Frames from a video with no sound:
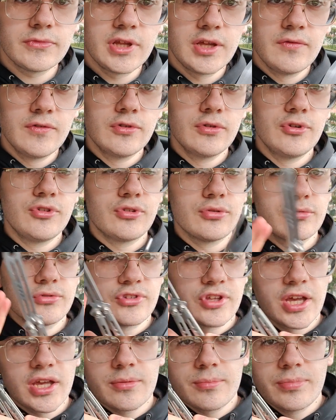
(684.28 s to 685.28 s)
Even though it's
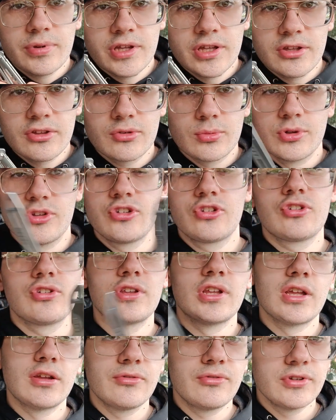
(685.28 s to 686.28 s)
on tank pins, which is
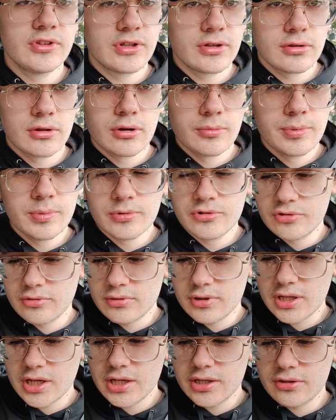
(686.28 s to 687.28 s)
another thing that a lot of people
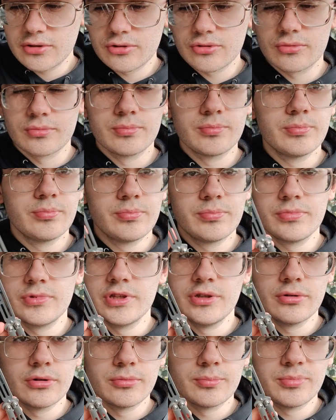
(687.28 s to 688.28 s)
don't like because of,
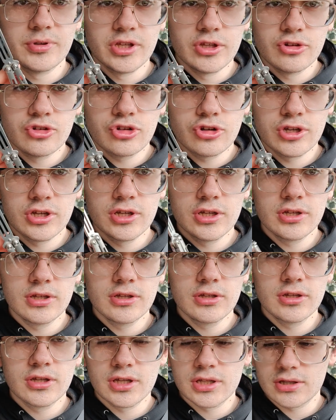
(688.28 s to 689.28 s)
you know,
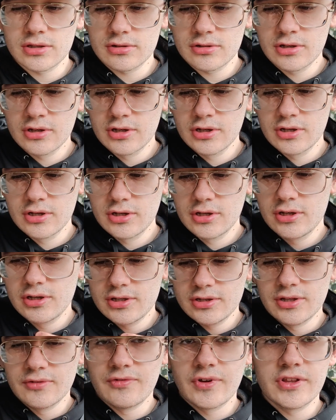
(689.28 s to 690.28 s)
pinching and
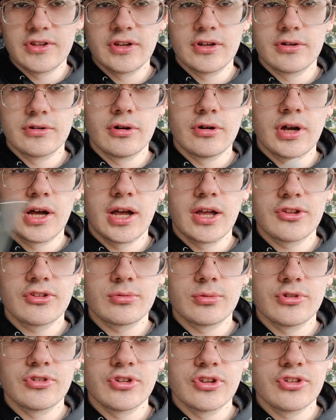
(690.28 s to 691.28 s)
the fact that they're not
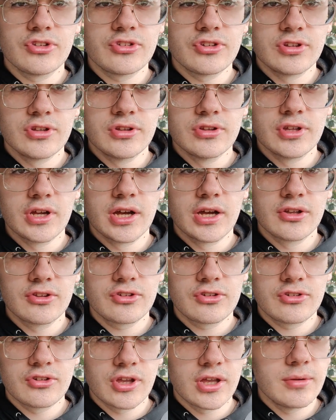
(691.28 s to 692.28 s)
as resistant
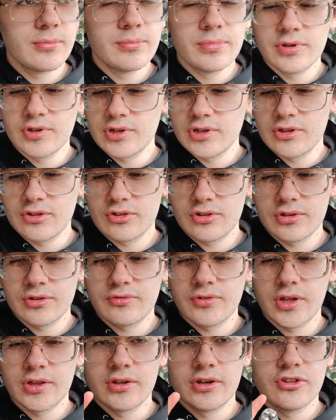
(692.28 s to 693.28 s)
as Zen pins, and
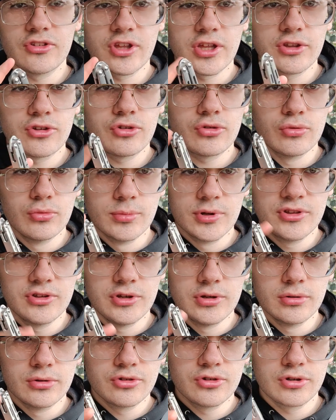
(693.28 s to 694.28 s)
the fact that it's like two
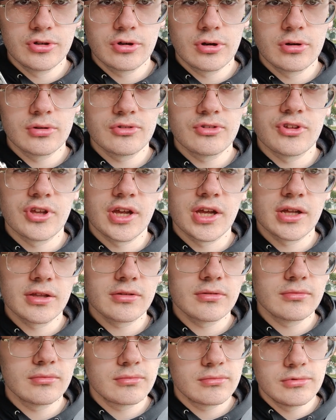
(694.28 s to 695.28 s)
materials in
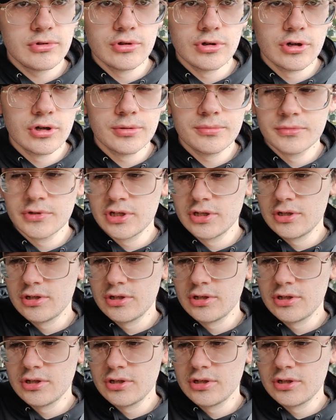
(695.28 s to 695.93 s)
contact, you know.